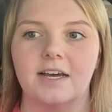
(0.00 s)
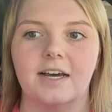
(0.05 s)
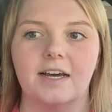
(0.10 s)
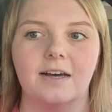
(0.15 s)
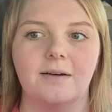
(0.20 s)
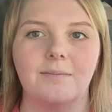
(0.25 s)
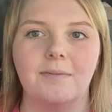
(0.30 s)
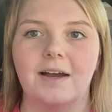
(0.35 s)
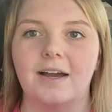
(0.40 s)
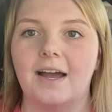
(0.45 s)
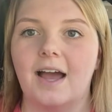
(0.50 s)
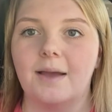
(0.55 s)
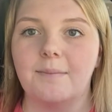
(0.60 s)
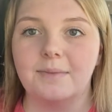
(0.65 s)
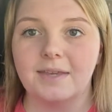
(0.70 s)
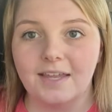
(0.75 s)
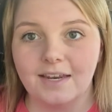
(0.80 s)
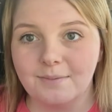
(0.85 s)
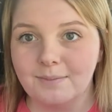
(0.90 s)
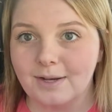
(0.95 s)
Um,
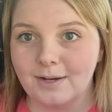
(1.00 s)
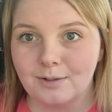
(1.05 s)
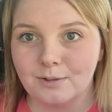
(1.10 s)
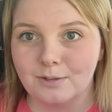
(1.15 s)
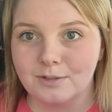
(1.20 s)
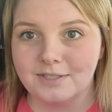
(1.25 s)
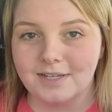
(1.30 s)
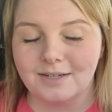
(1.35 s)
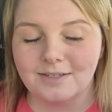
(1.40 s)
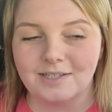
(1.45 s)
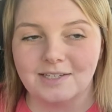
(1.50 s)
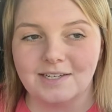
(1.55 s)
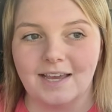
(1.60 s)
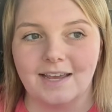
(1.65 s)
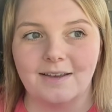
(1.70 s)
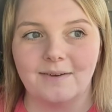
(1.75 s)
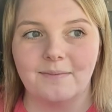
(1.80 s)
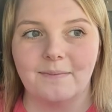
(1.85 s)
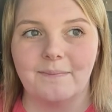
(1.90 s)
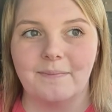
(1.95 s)
I'm getting my ultrasound today.